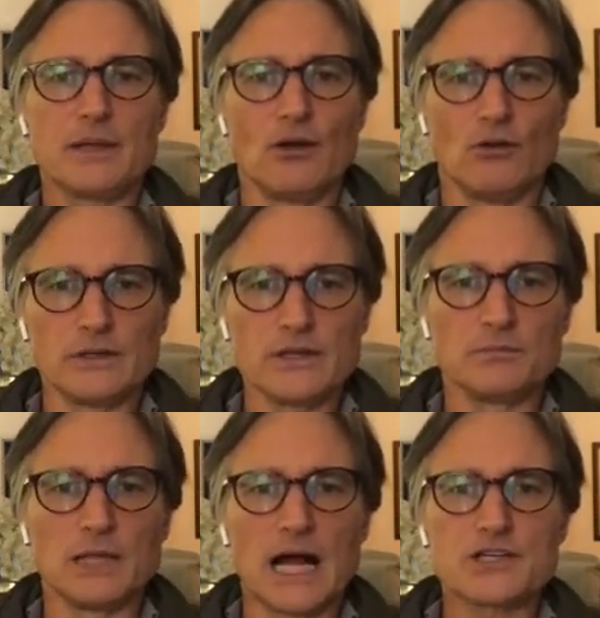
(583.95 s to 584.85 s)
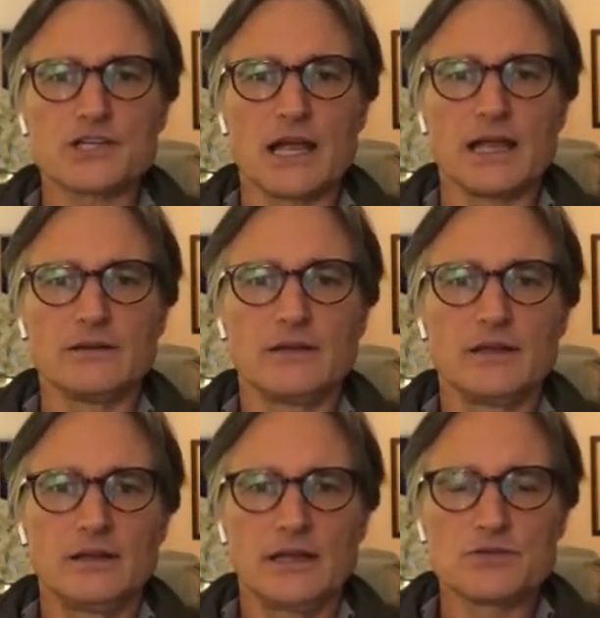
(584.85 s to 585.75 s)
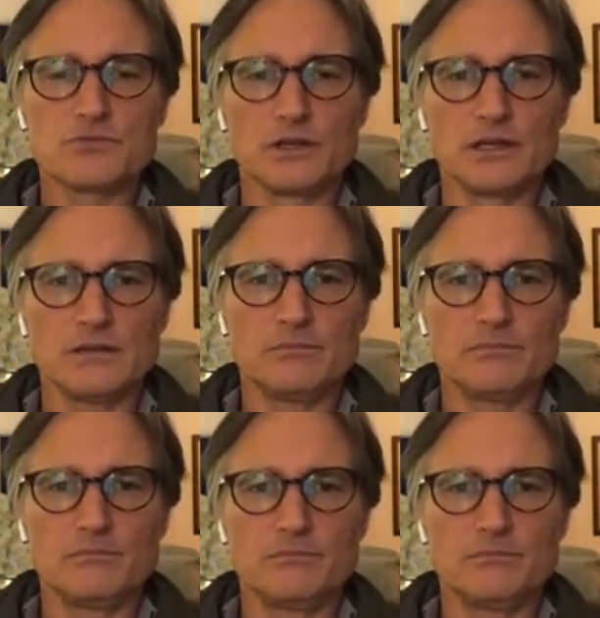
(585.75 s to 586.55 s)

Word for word: And only the blockchain has really